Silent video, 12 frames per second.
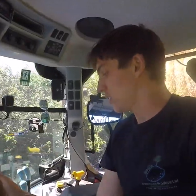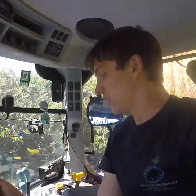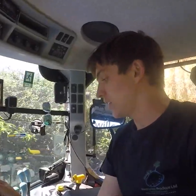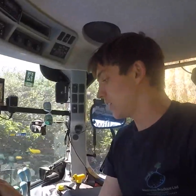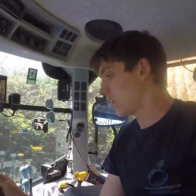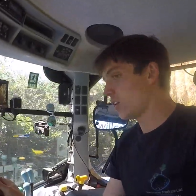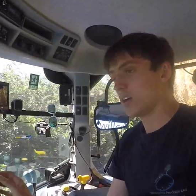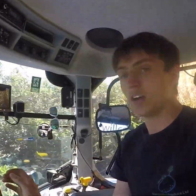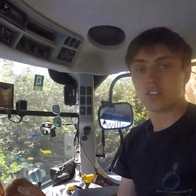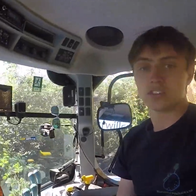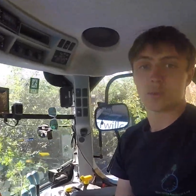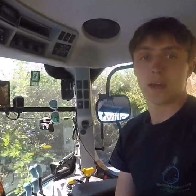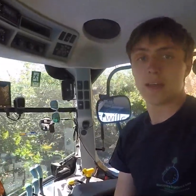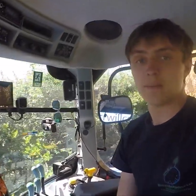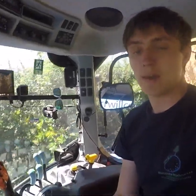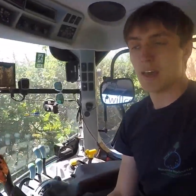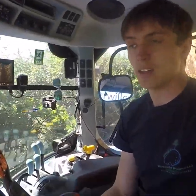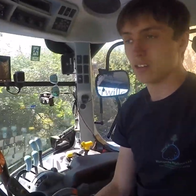they do go swearing a
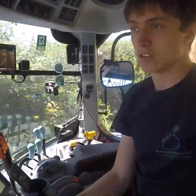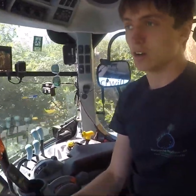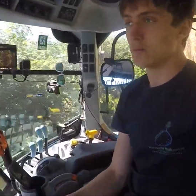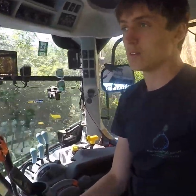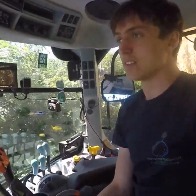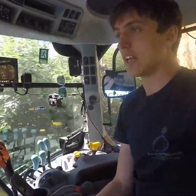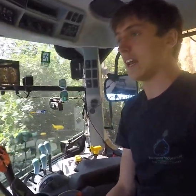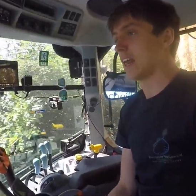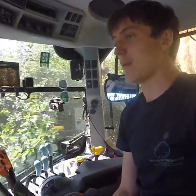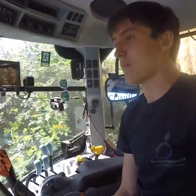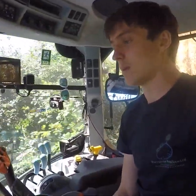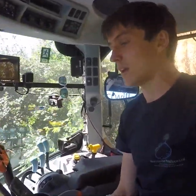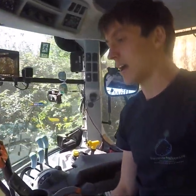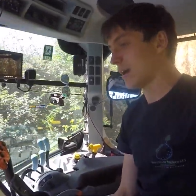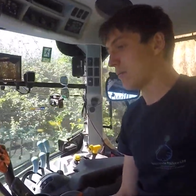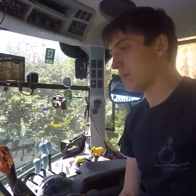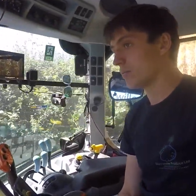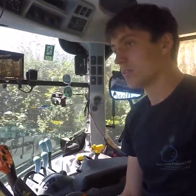bit, you just got to be steady, but
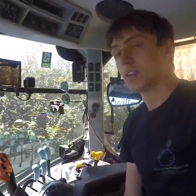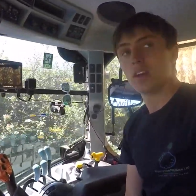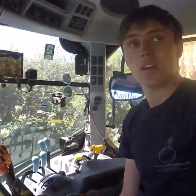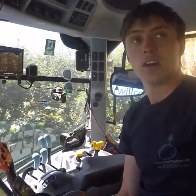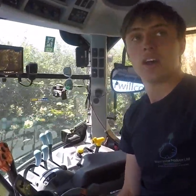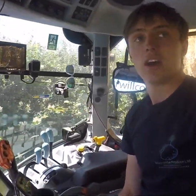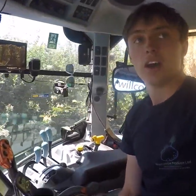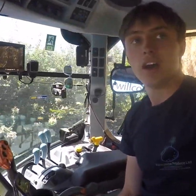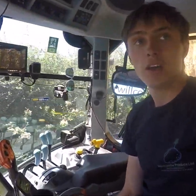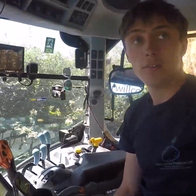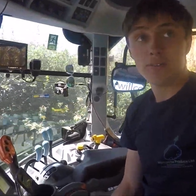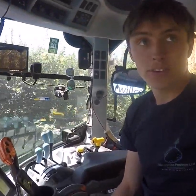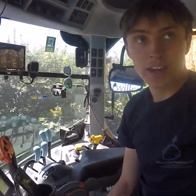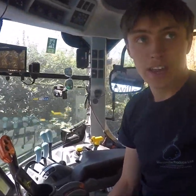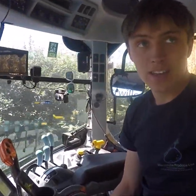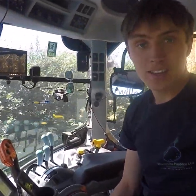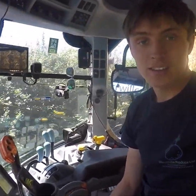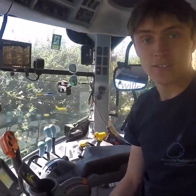
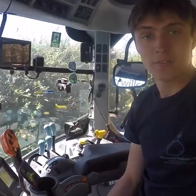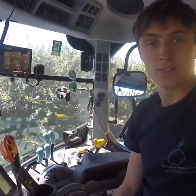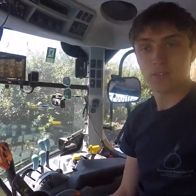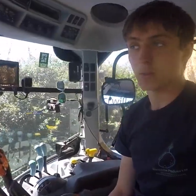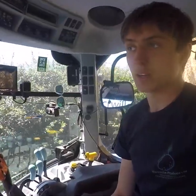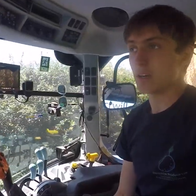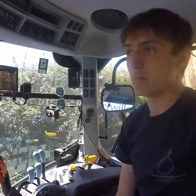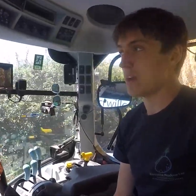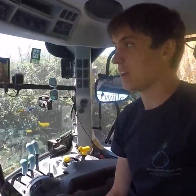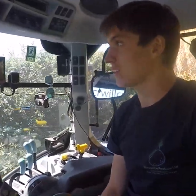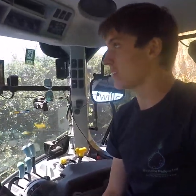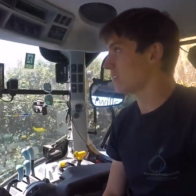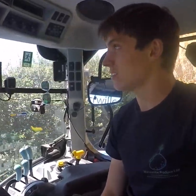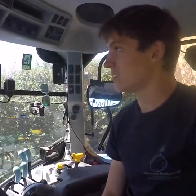hopefully we're going to make it to the